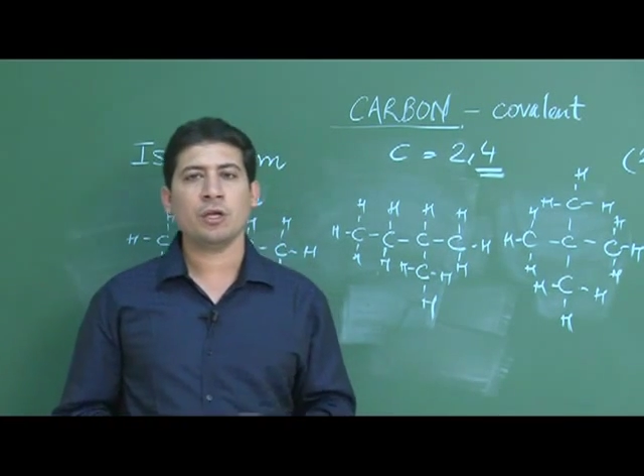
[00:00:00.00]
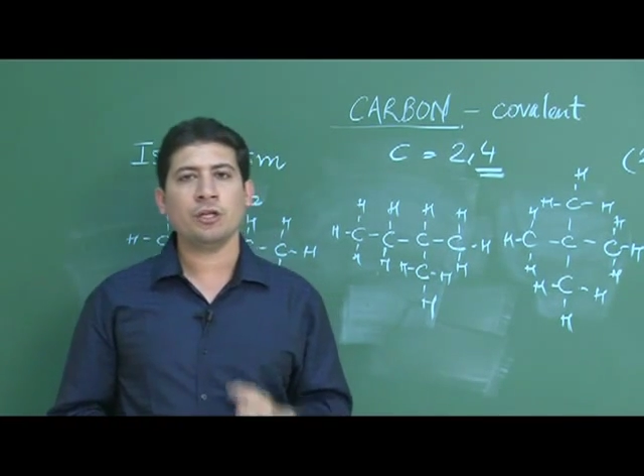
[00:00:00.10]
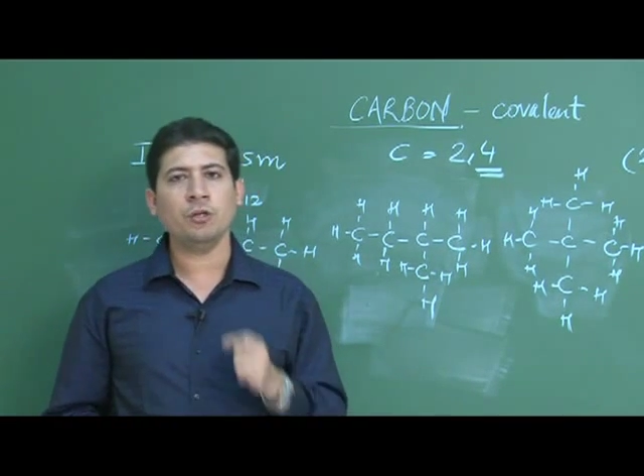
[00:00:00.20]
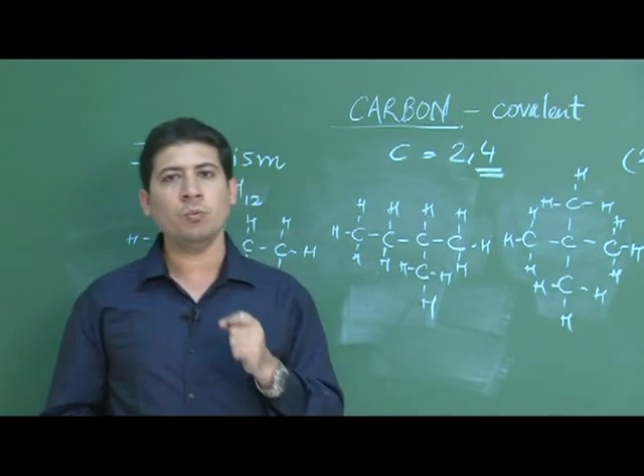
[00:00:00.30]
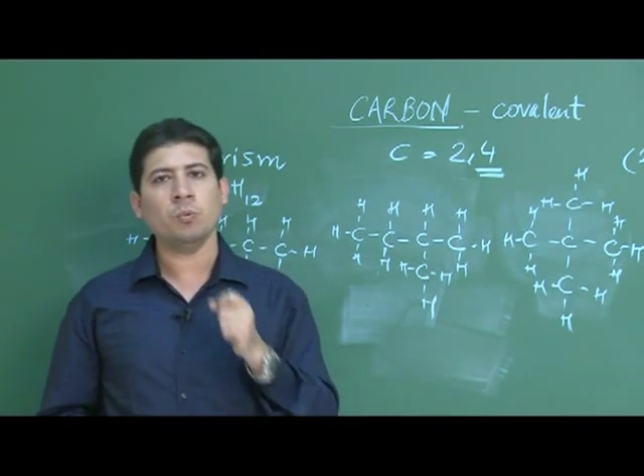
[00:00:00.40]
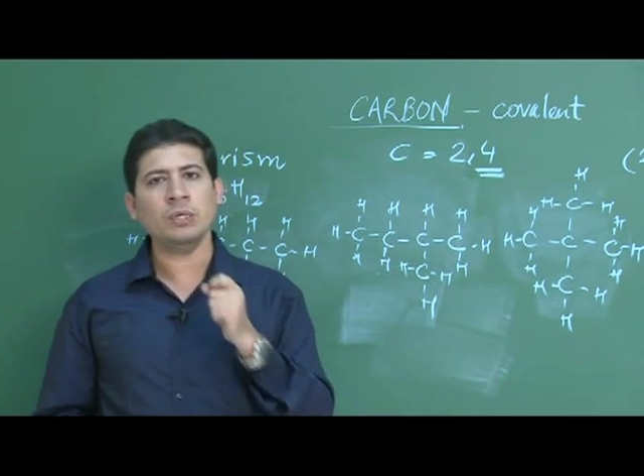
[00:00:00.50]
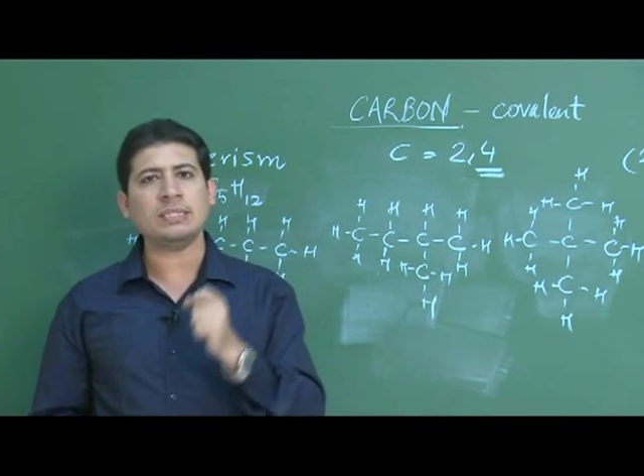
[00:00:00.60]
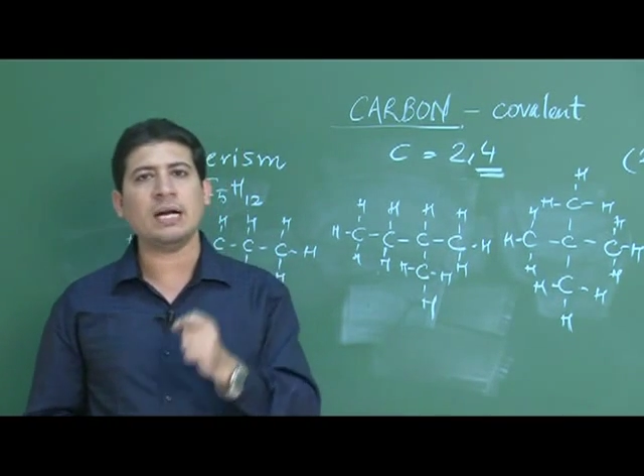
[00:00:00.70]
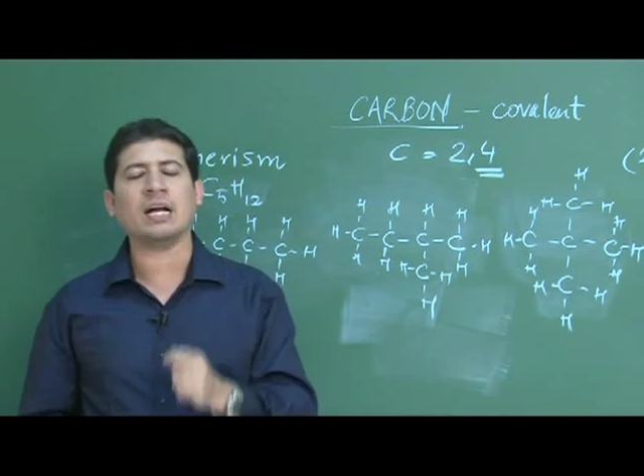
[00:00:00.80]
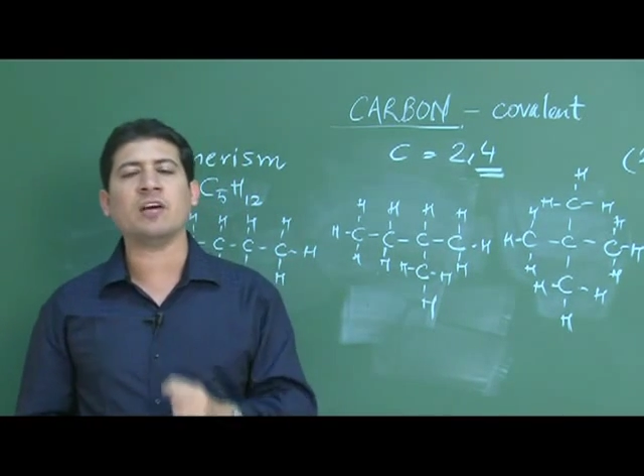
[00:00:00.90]
you
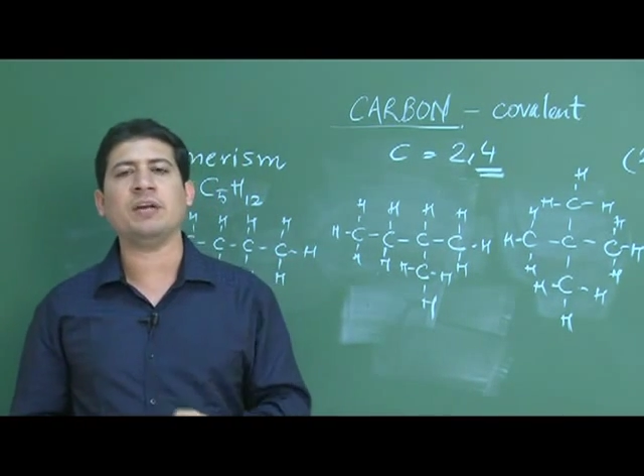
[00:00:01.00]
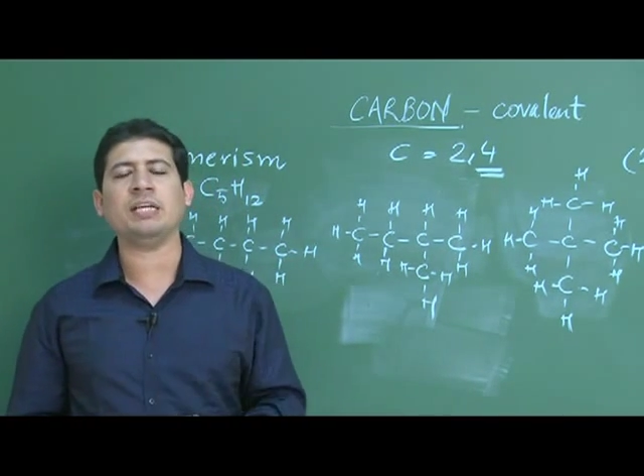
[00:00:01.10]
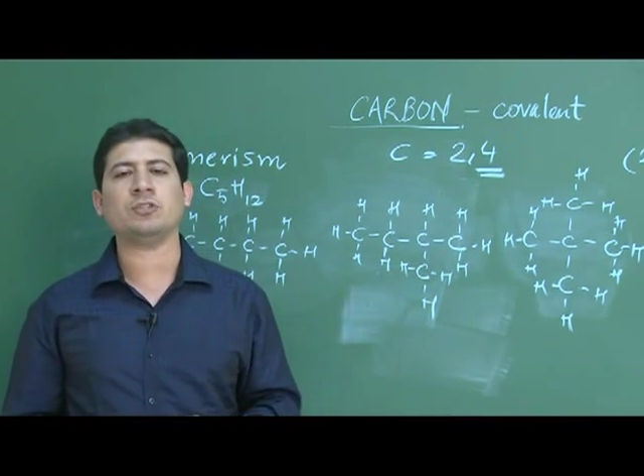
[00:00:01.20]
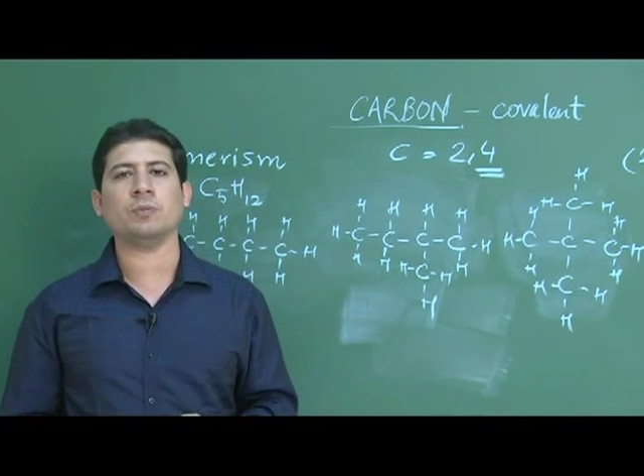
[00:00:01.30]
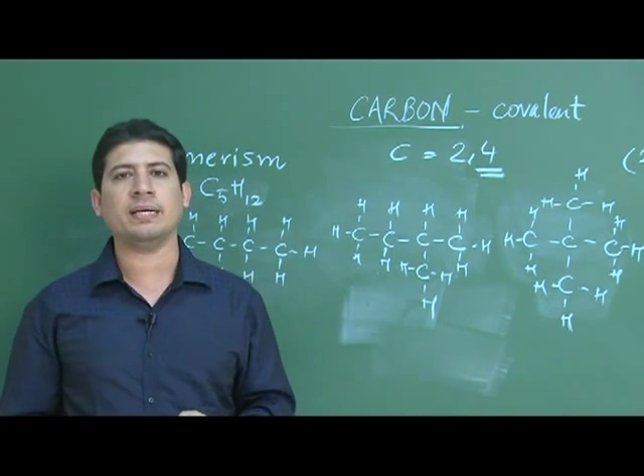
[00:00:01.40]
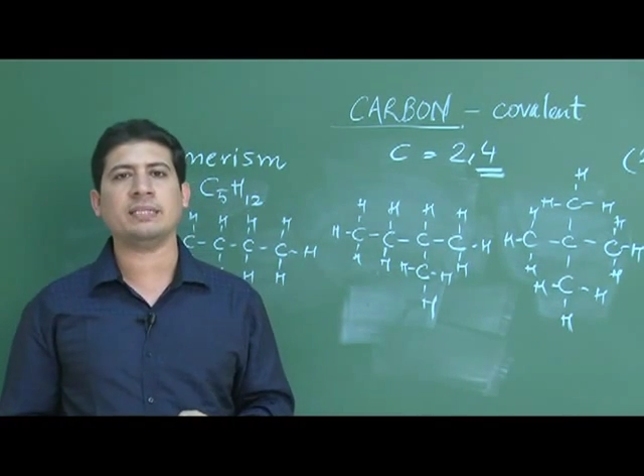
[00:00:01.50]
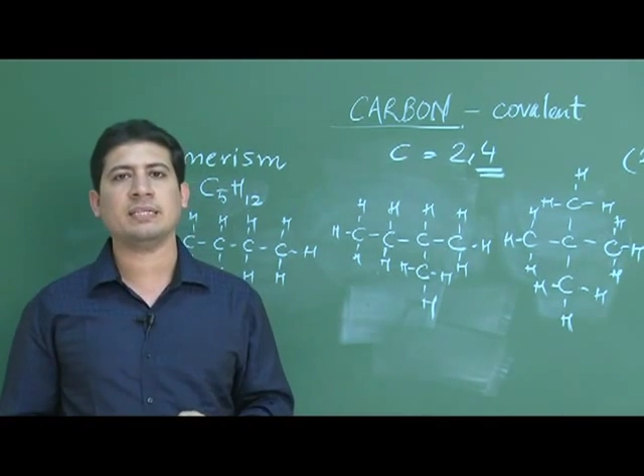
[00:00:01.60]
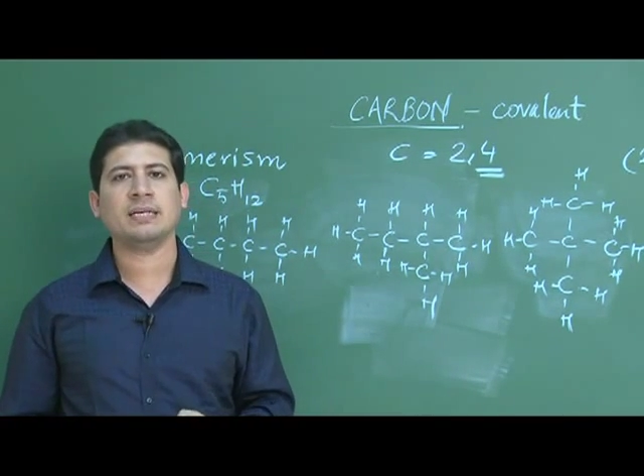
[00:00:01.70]
would agree to it